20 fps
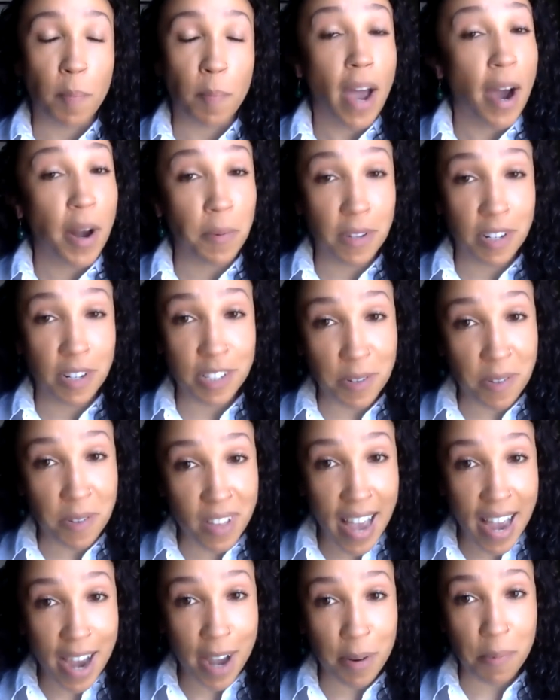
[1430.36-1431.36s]
How do we do
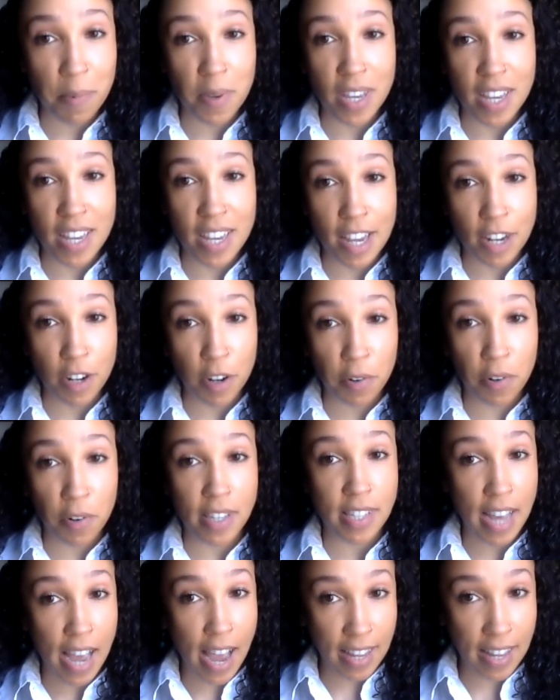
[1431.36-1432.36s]
that? We
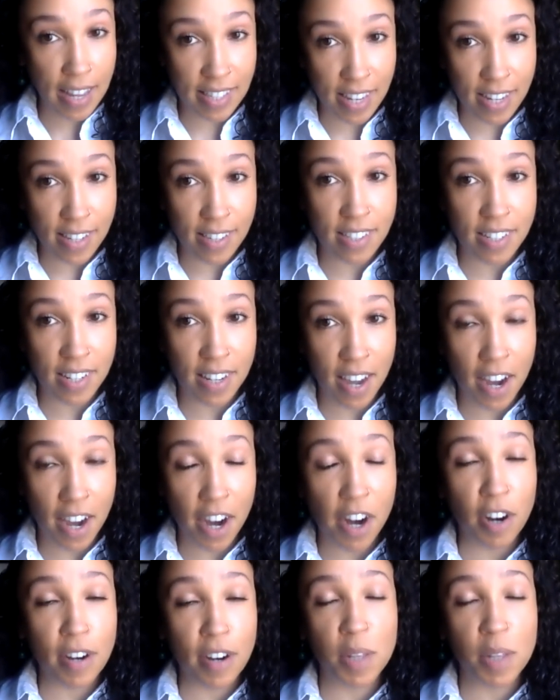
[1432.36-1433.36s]
increase access to
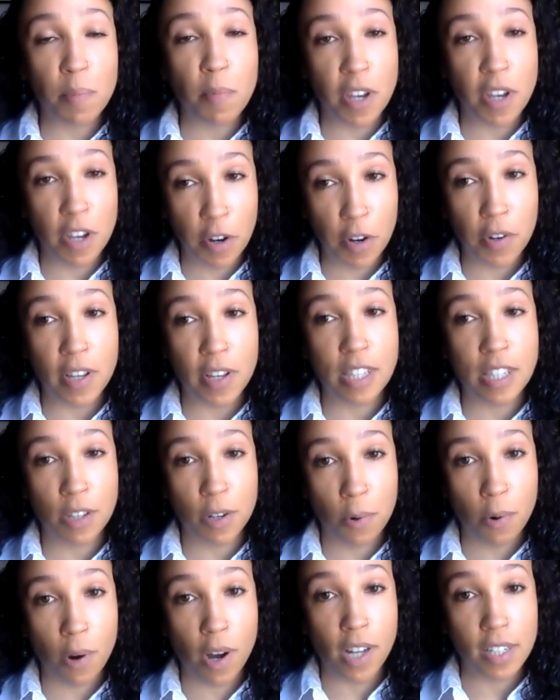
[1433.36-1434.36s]
care, and then we increase the
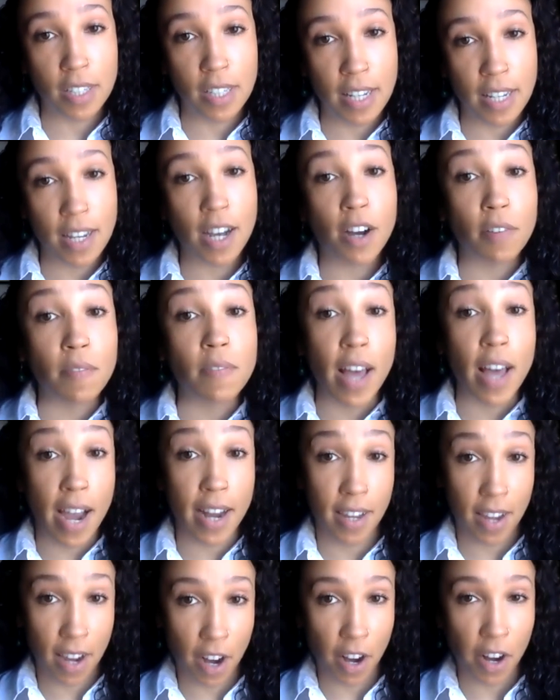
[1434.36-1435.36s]
quality of that
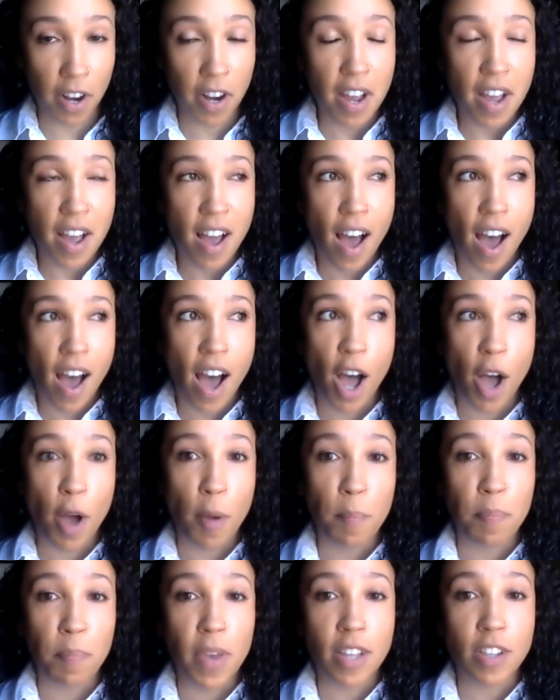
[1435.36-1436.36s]

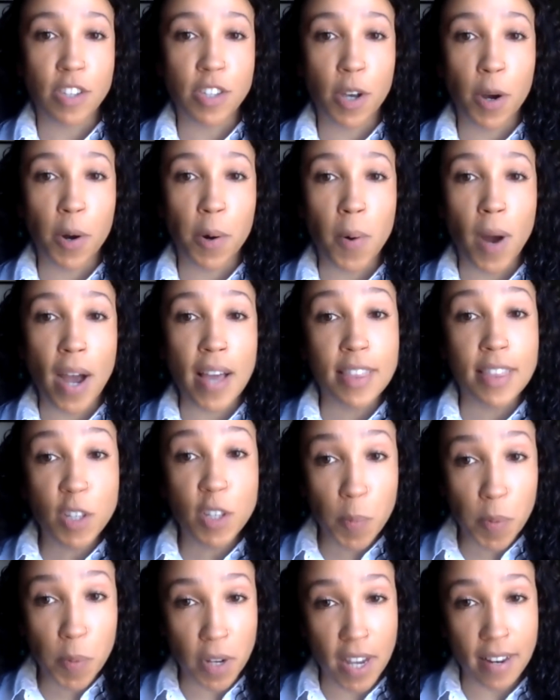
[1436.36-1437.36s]
care. And so at this
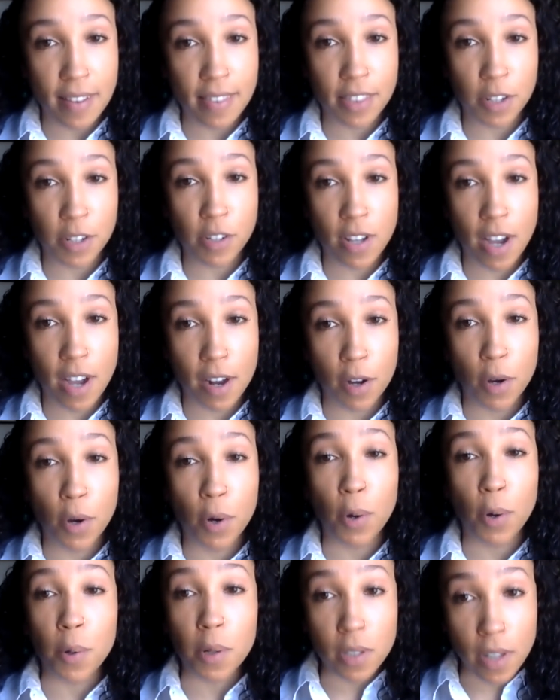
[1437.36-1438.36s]
point, there's not a
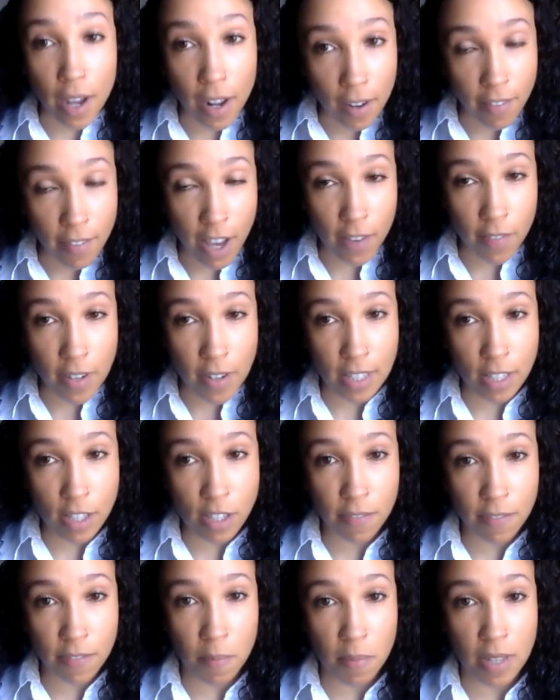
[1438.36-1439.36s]
whole lot of
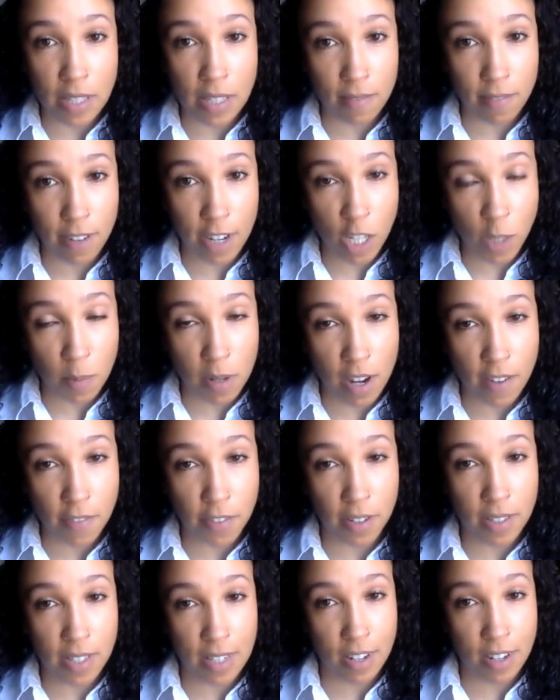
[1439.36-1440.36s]
evidence from these investment
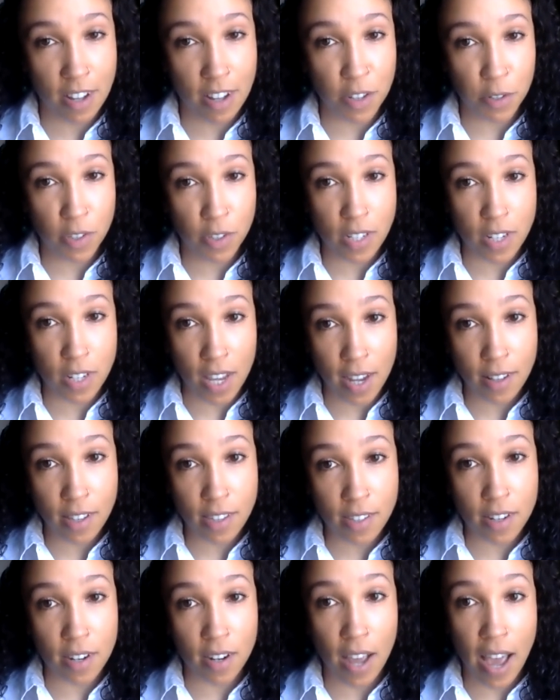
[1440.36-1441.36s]
efforts in other states
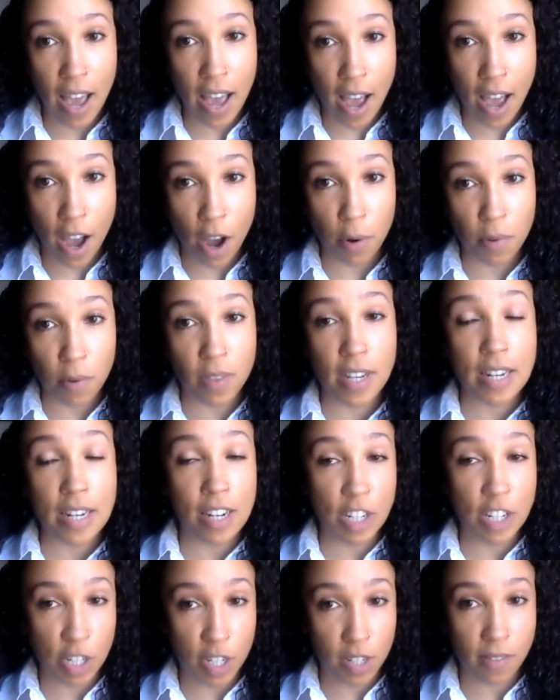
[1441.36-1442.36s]
on how the
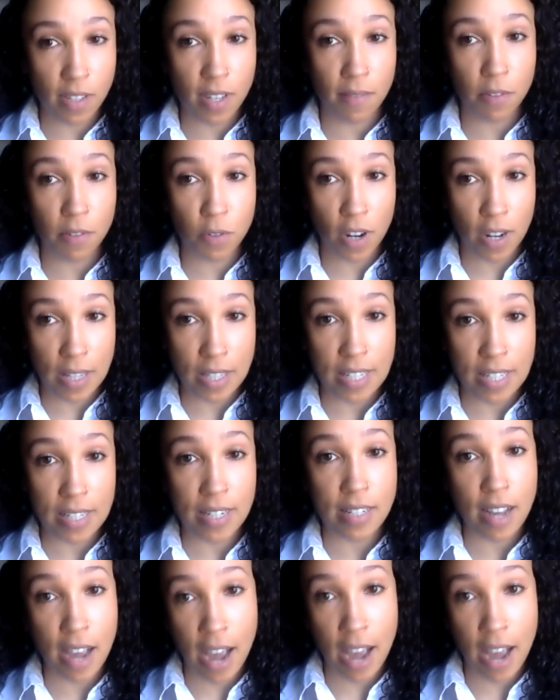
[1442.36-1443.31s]
initiatives have translated to